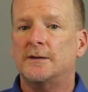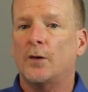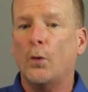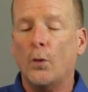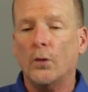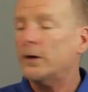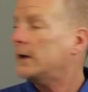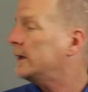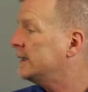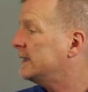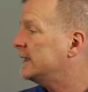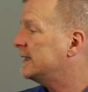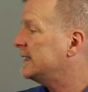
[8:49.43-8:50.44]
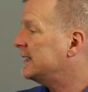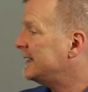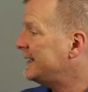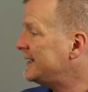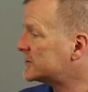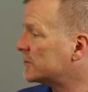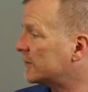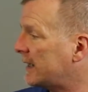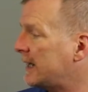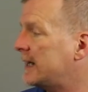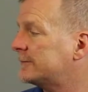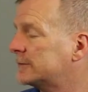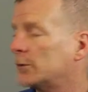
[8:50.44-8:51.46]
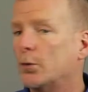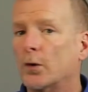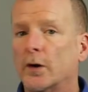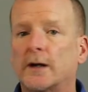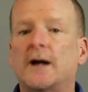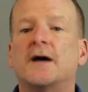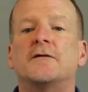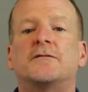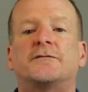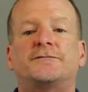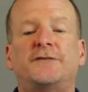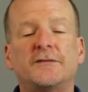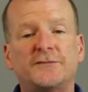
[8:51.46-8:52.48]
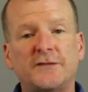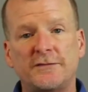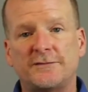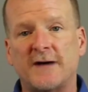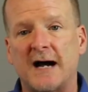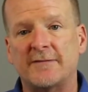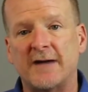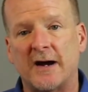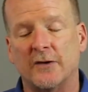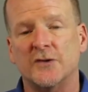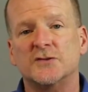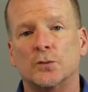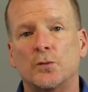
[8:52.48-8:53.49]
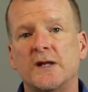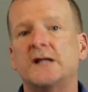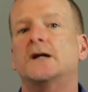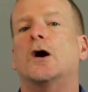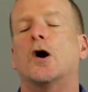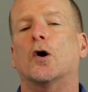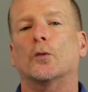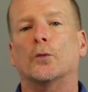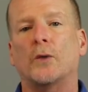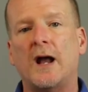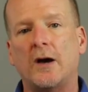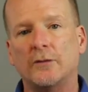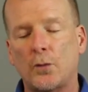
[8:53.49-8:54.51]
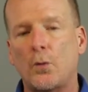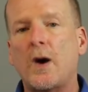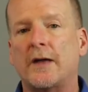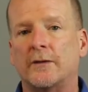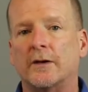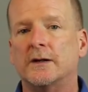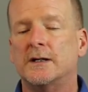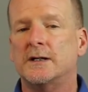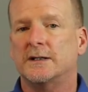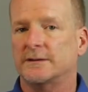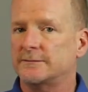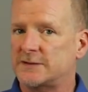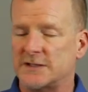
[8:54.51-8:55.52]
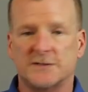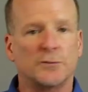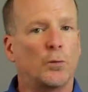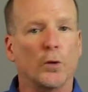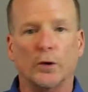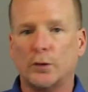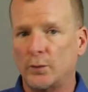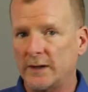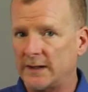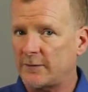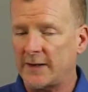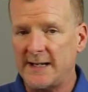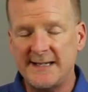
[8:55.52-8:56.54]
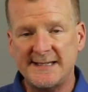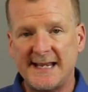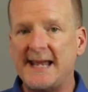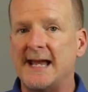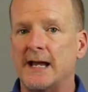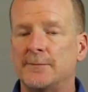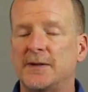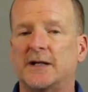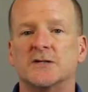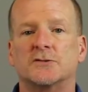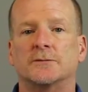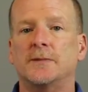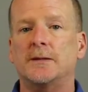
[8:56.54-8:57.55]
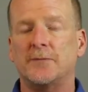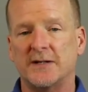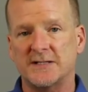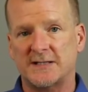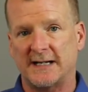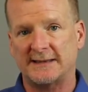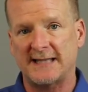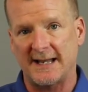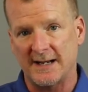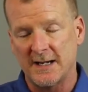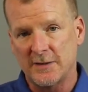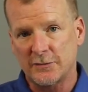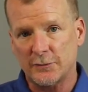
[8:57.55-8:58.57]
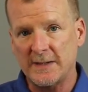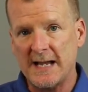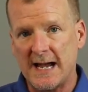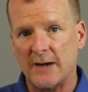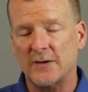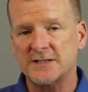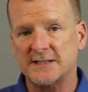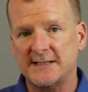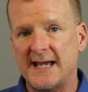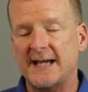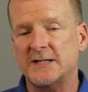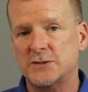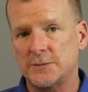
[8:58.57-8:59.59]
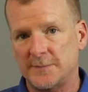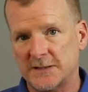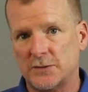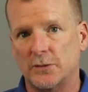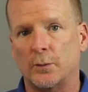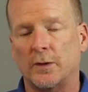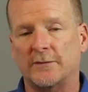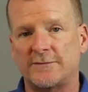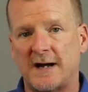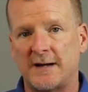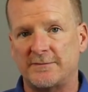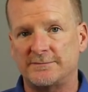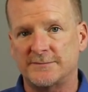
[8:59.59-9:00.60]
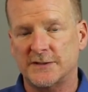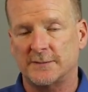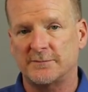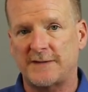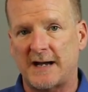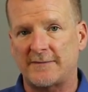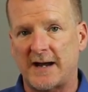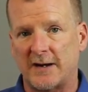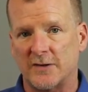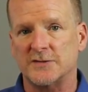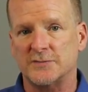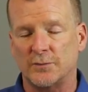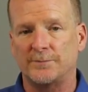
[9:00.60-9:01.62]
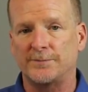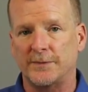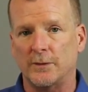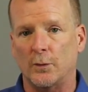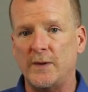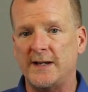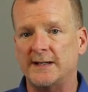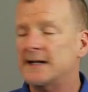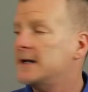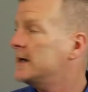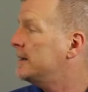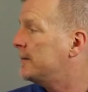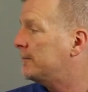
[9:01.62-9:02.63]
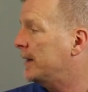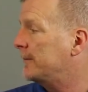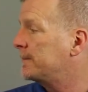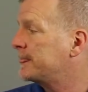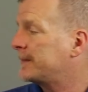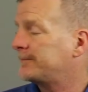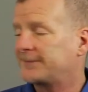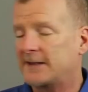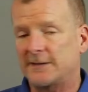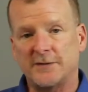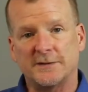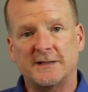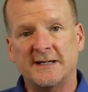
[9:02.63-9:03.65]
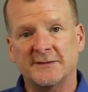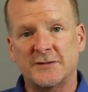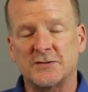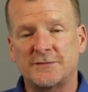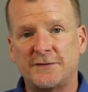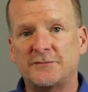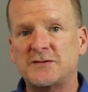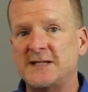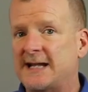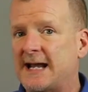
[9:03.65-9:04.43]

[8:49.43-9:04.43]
or he's going to have to work 55 hours a week around the weather, just work whenever he can, because remember, he's got that 3 hours a day, assuming he's going to work 5 hours a week. But if you count those 15